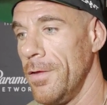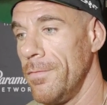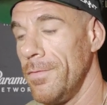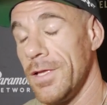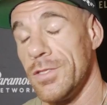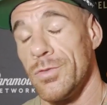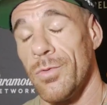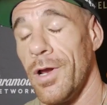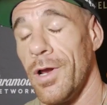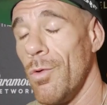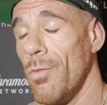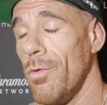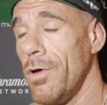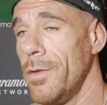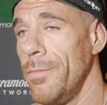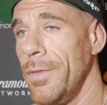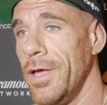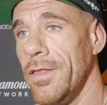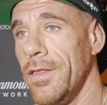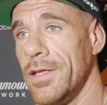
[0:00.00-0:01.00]
that's what I
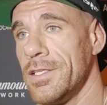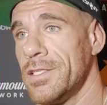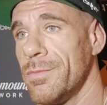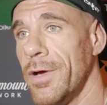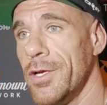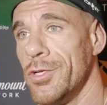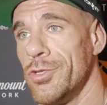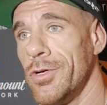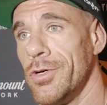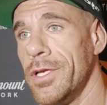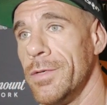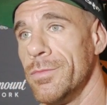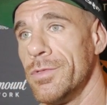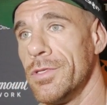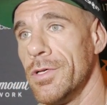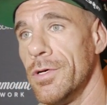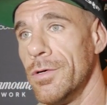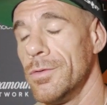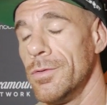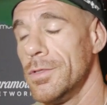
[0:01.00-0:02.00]
want, man. That's my dream.
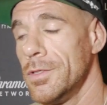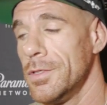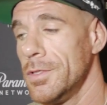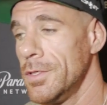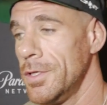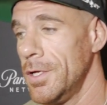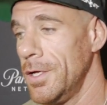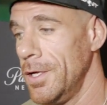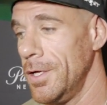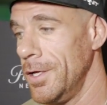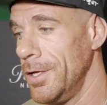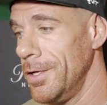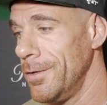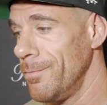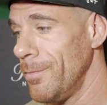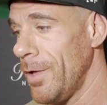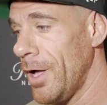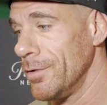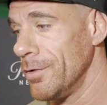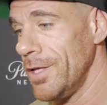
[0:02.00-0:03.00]
So
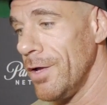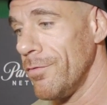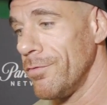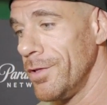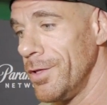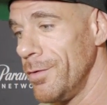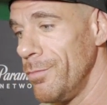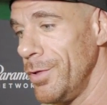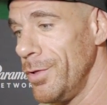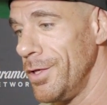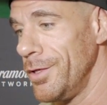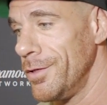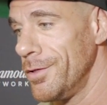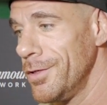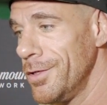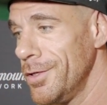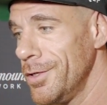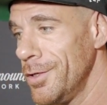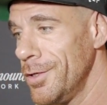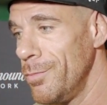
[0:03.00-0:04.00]
I'll definitely
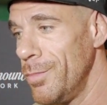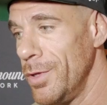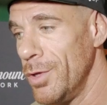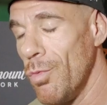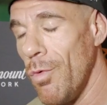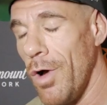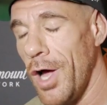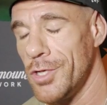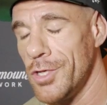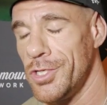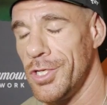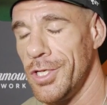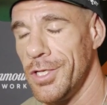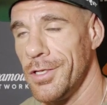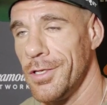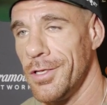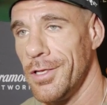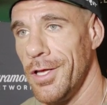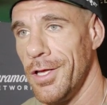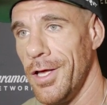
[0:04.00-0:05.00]
be
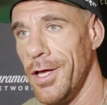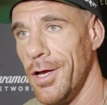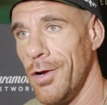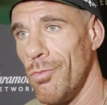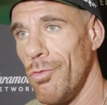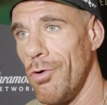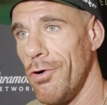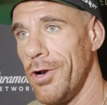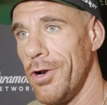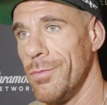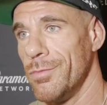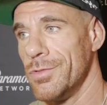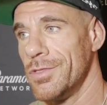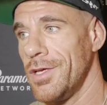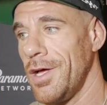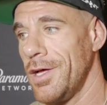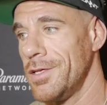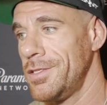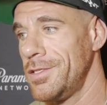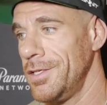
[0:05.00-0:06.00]
watching Rory and
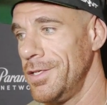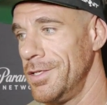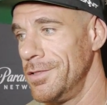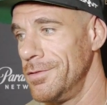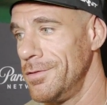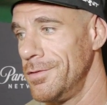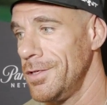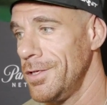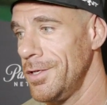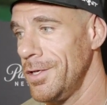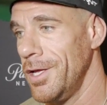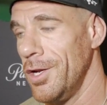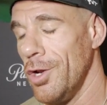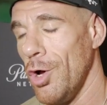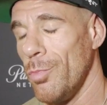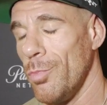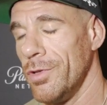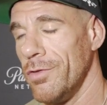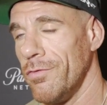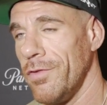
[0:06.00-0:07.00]
Musasi and
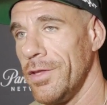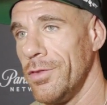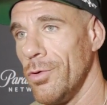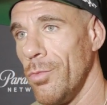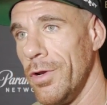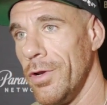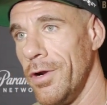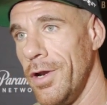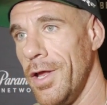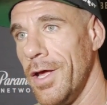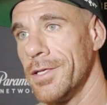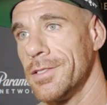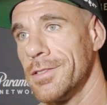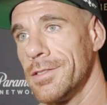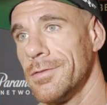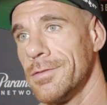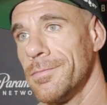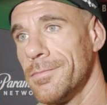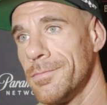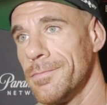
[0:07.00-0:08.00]
hoping to fight the winner next.